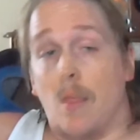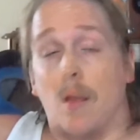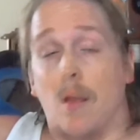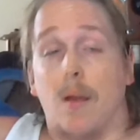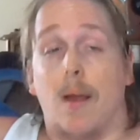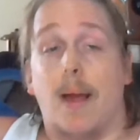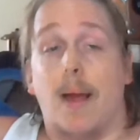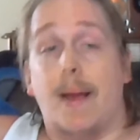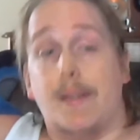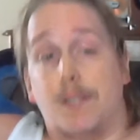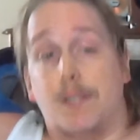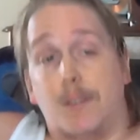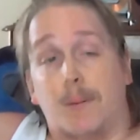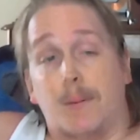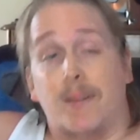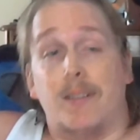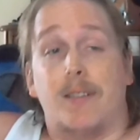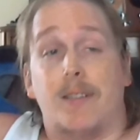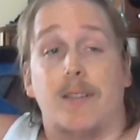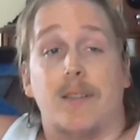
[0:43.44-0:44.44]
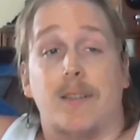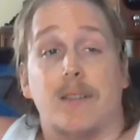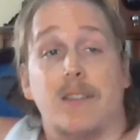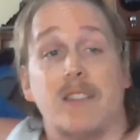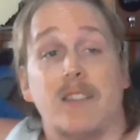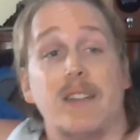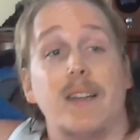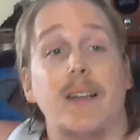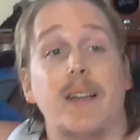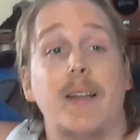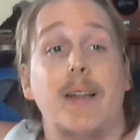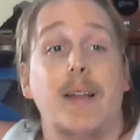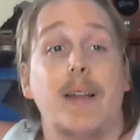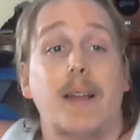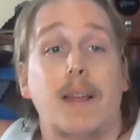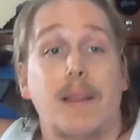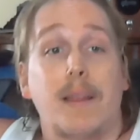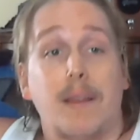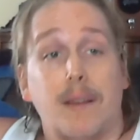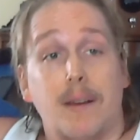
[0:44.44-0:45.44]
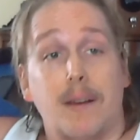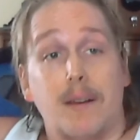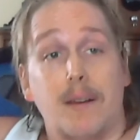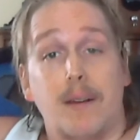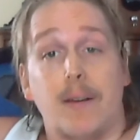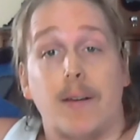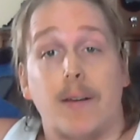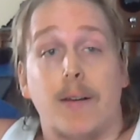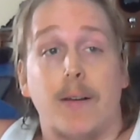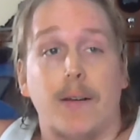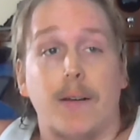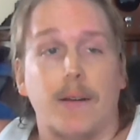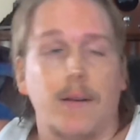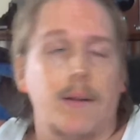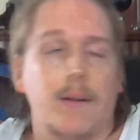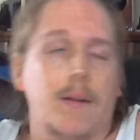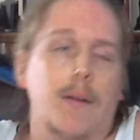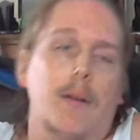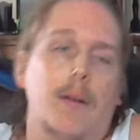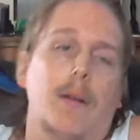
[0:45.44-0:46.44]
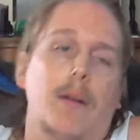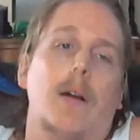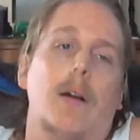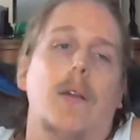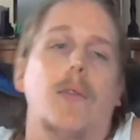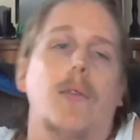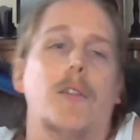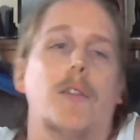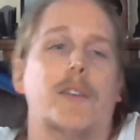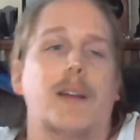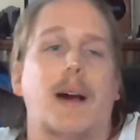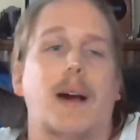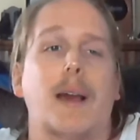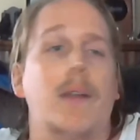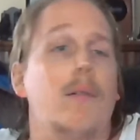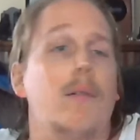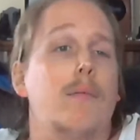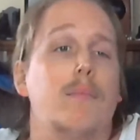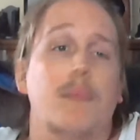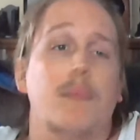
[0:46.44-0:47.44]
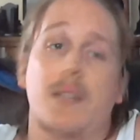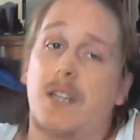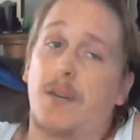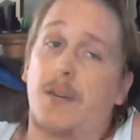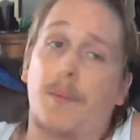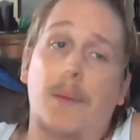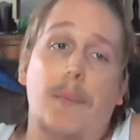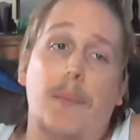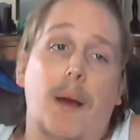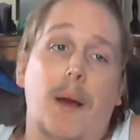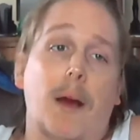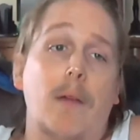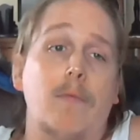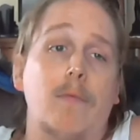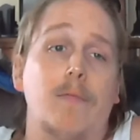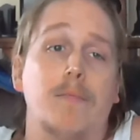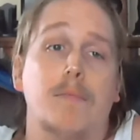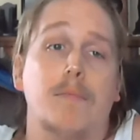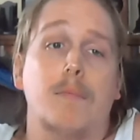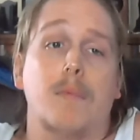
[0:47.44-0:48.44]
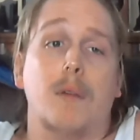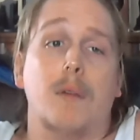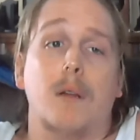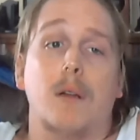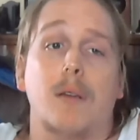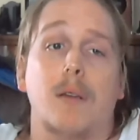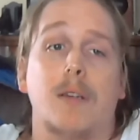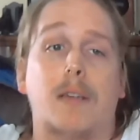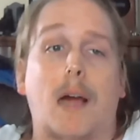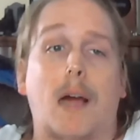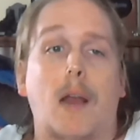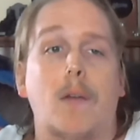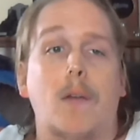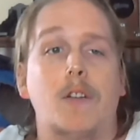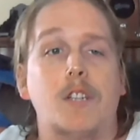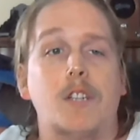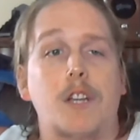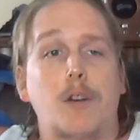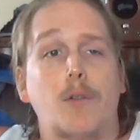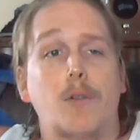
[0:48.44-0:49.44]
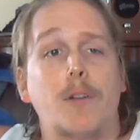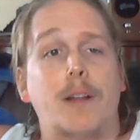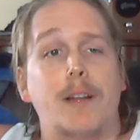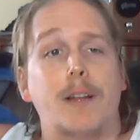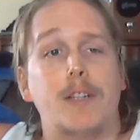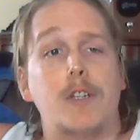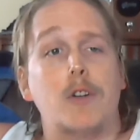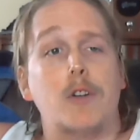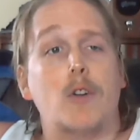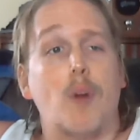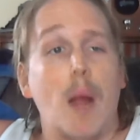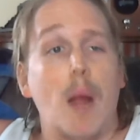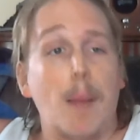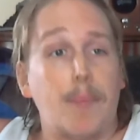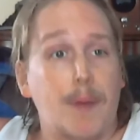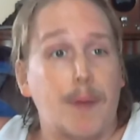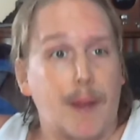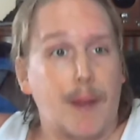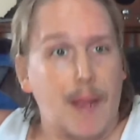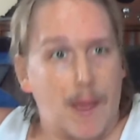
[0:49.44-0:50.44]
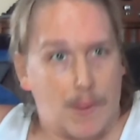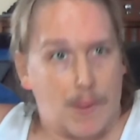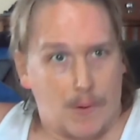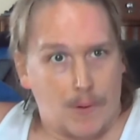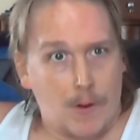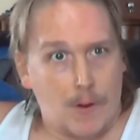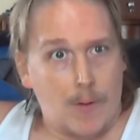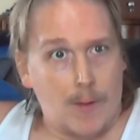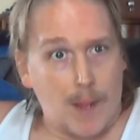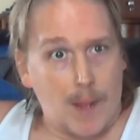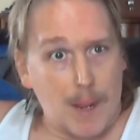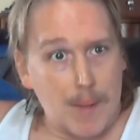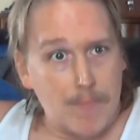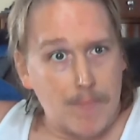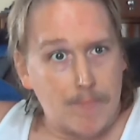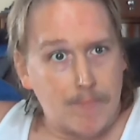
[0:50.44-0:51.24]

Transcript: As you can see in the title, it's going to be about Dollar General, get your crap together, okay?